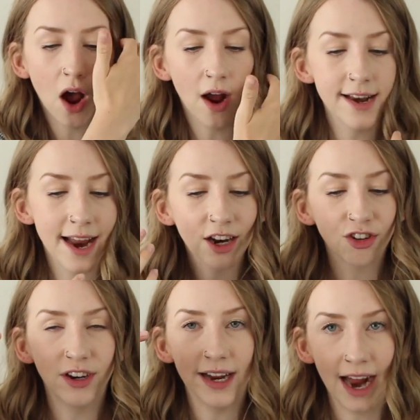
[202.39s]
I
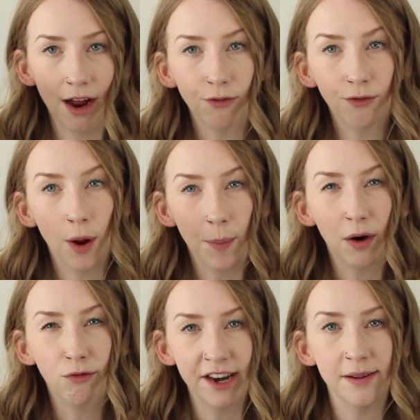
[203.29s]
naturally have a
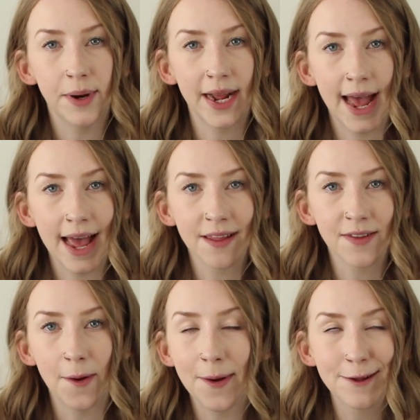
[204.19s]
bit of red in my hair,
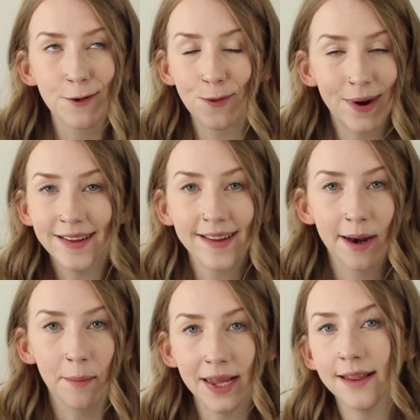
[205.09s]
so it's always
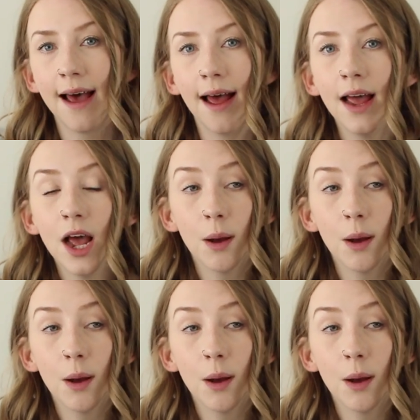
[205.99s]
going to be there.